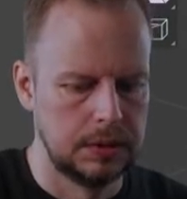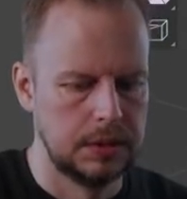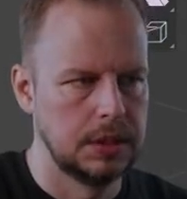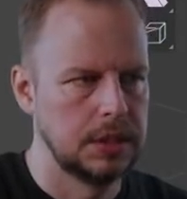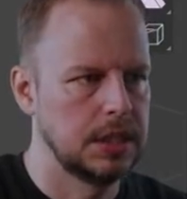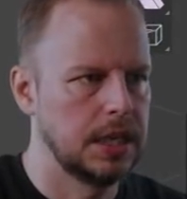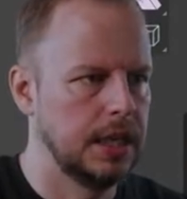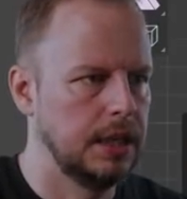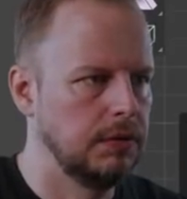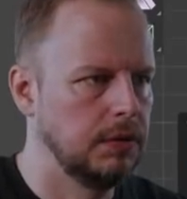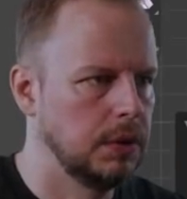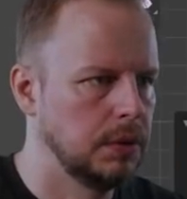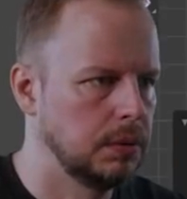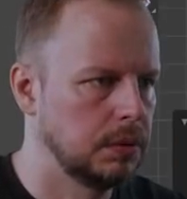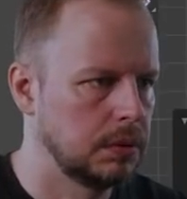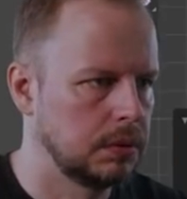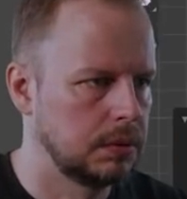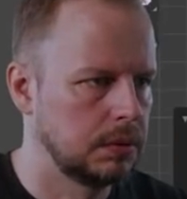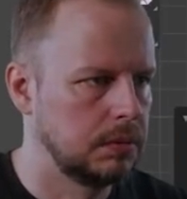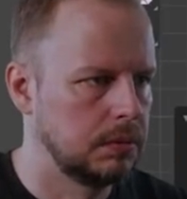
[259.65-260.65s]
Side view.
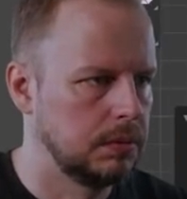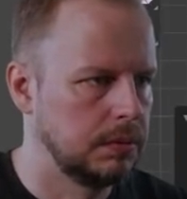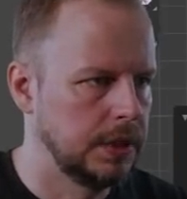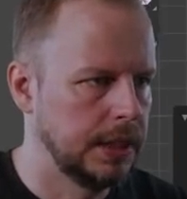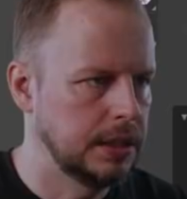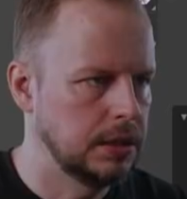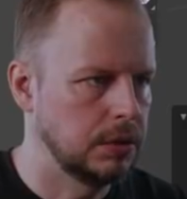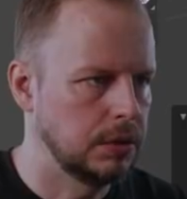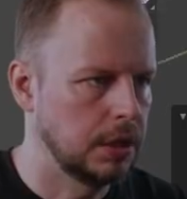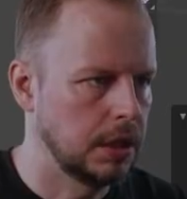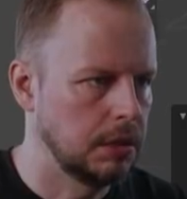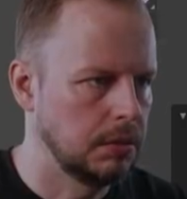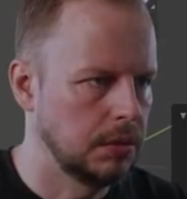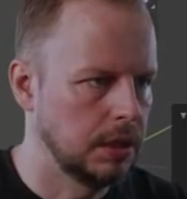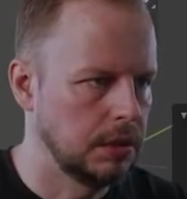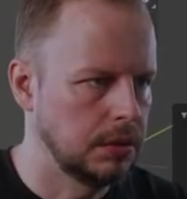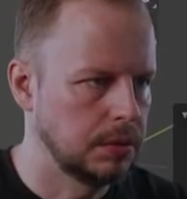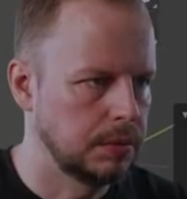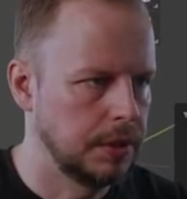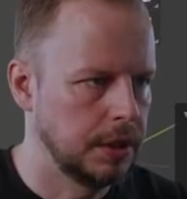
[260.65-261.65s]
That's okay. That
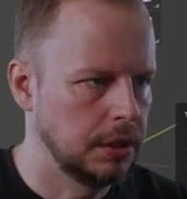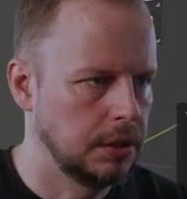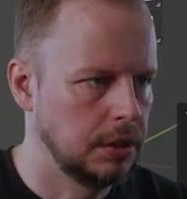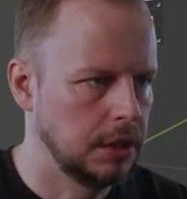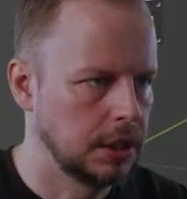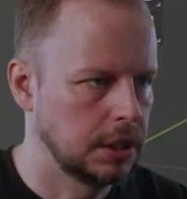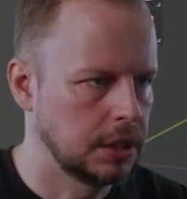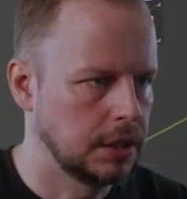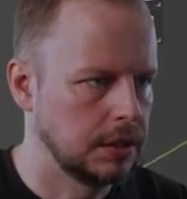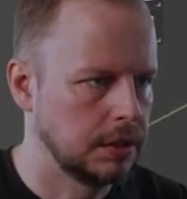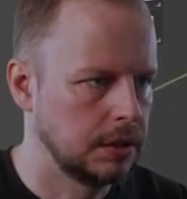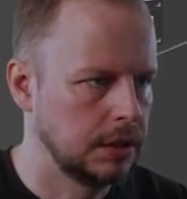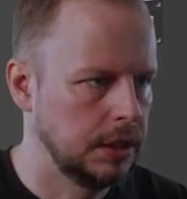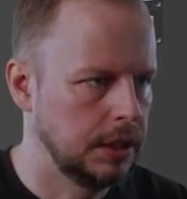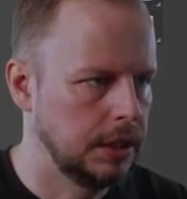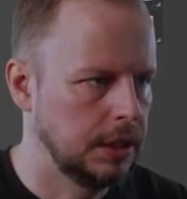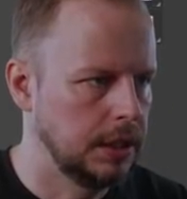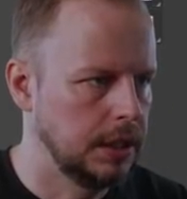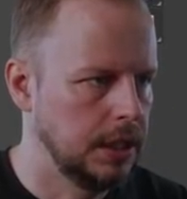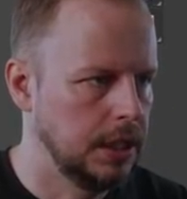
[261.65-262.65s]
was pretty good actually.
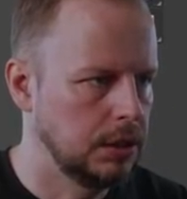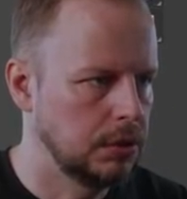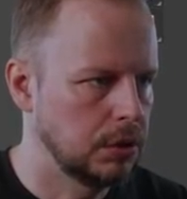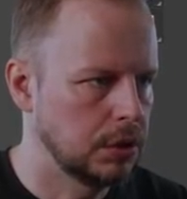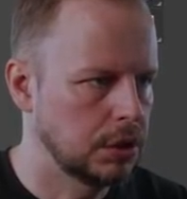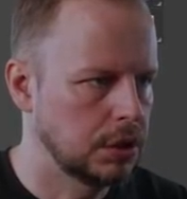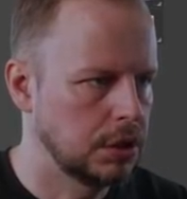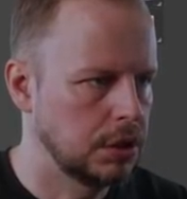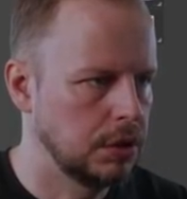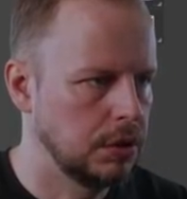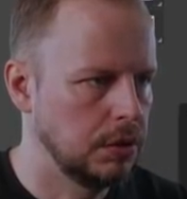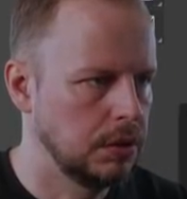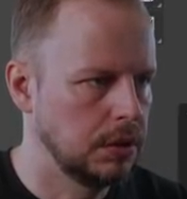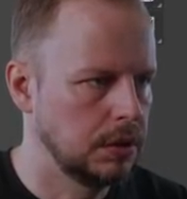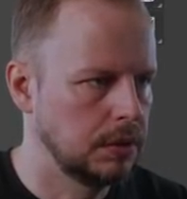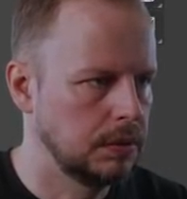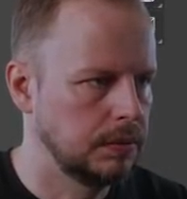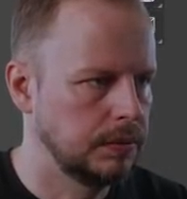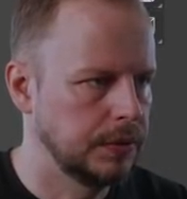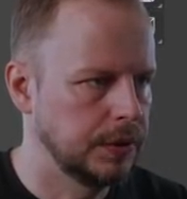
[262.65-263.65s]
E to extrude.
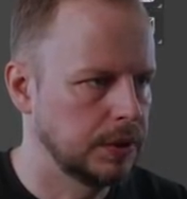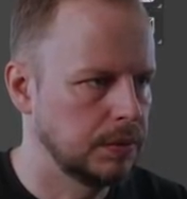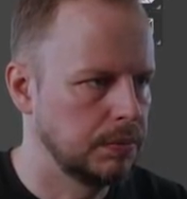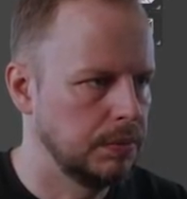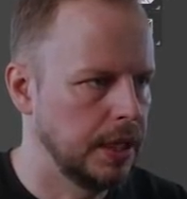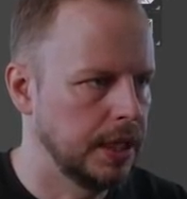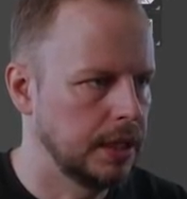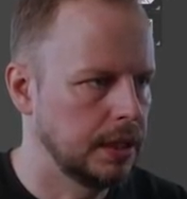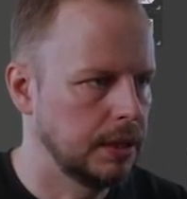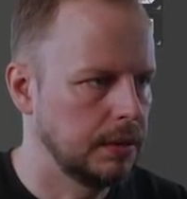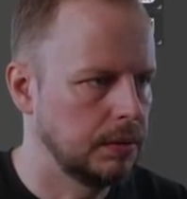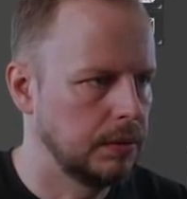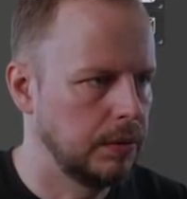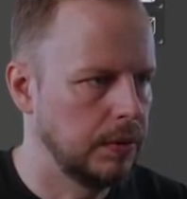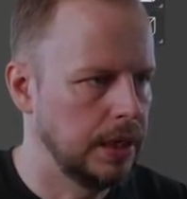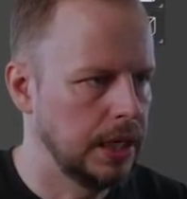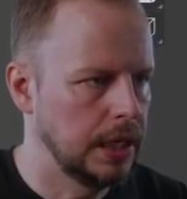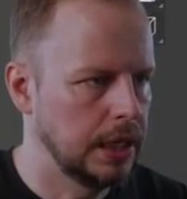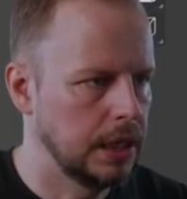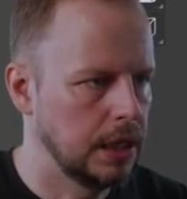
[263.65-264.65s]
Let's make that
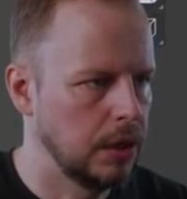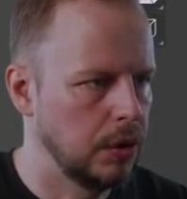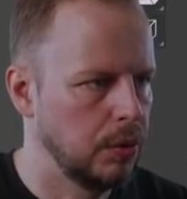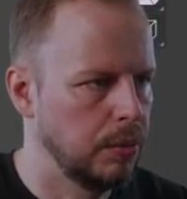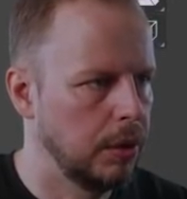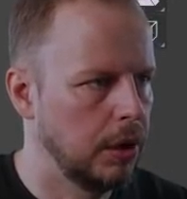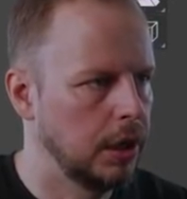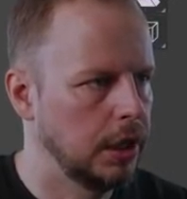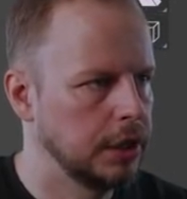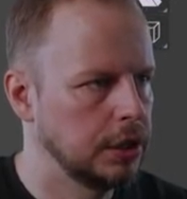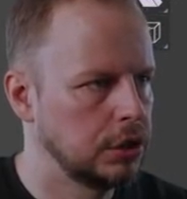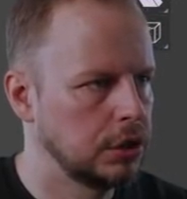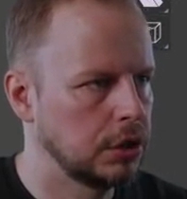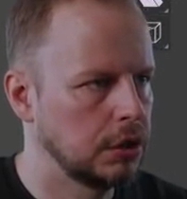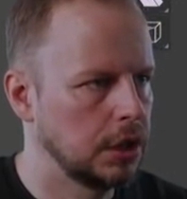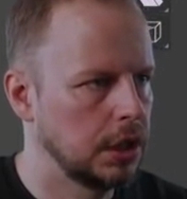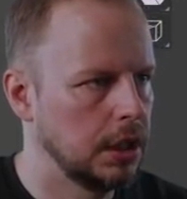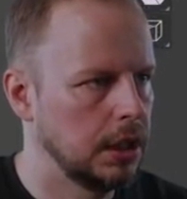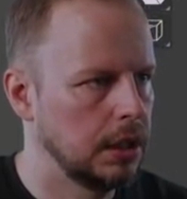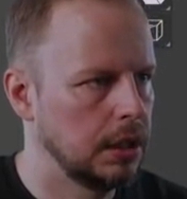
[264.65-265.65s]
really low poly,
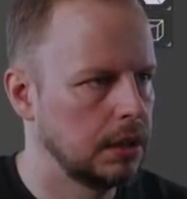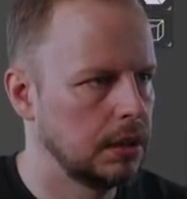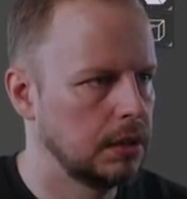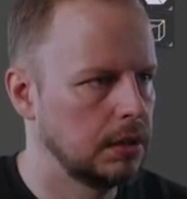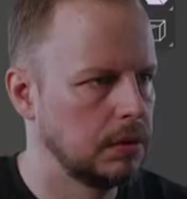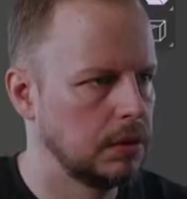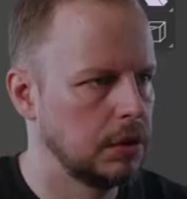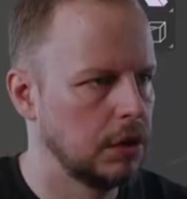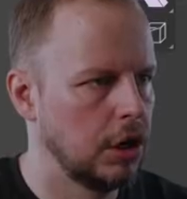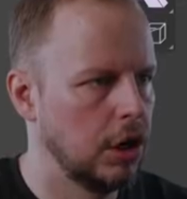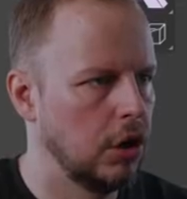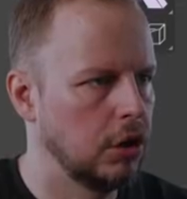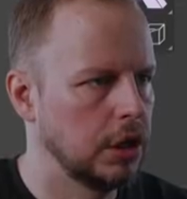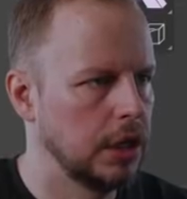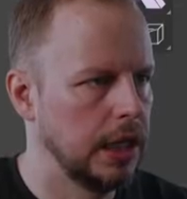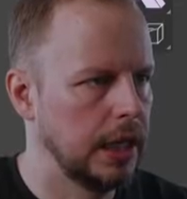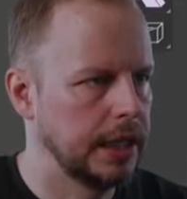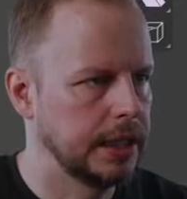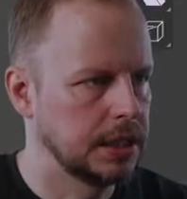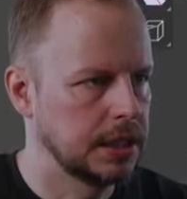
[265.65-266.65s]
chunky,
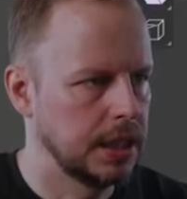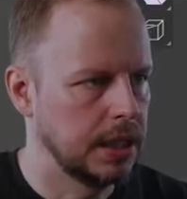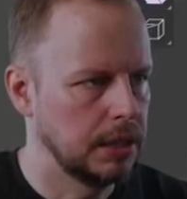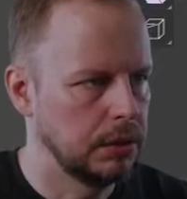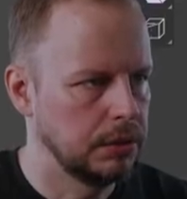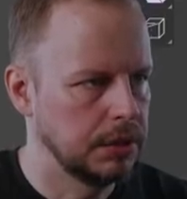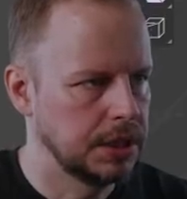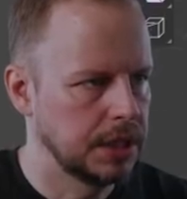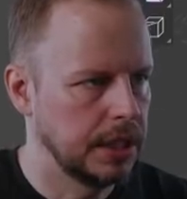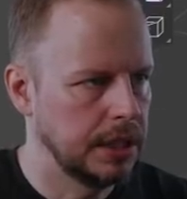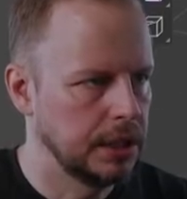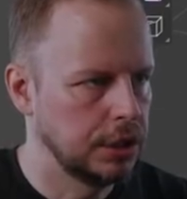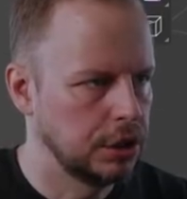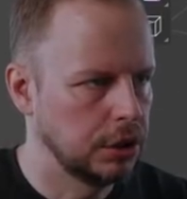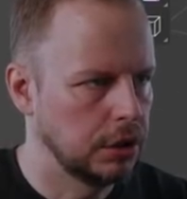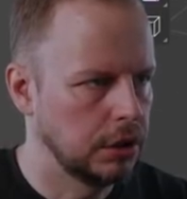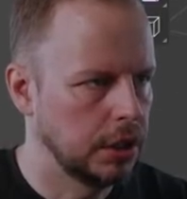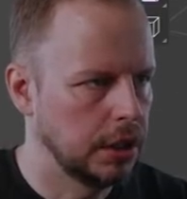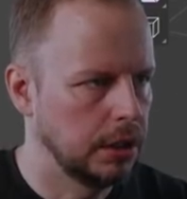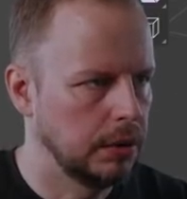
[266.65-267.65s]
clunky legs here. I always say
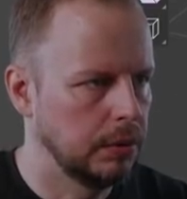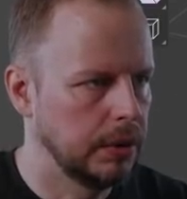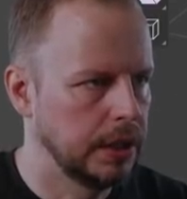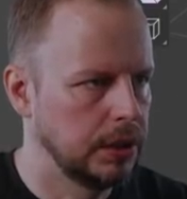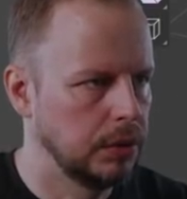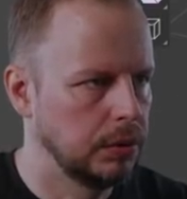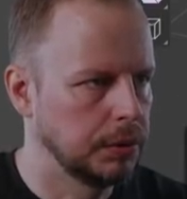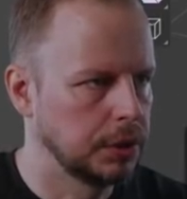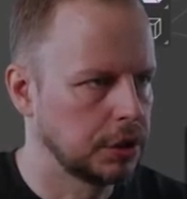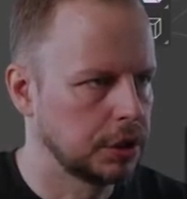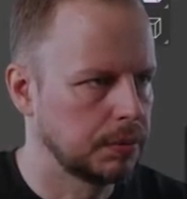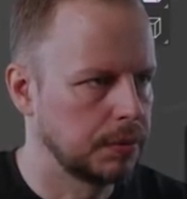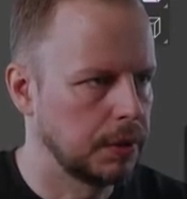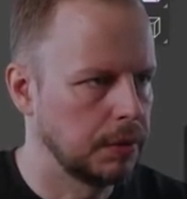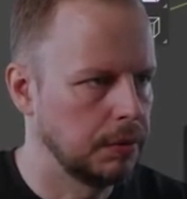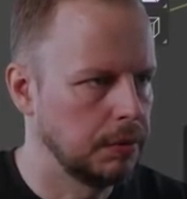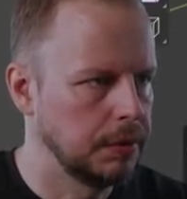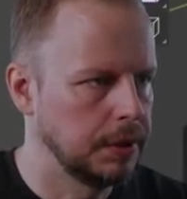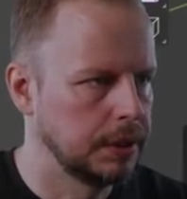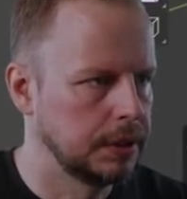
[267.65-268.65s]
chunky way too much
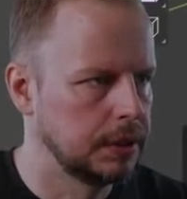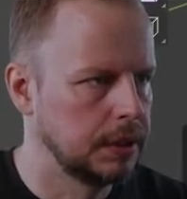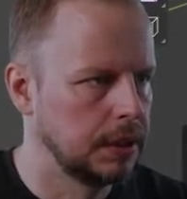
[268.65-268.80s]
probably.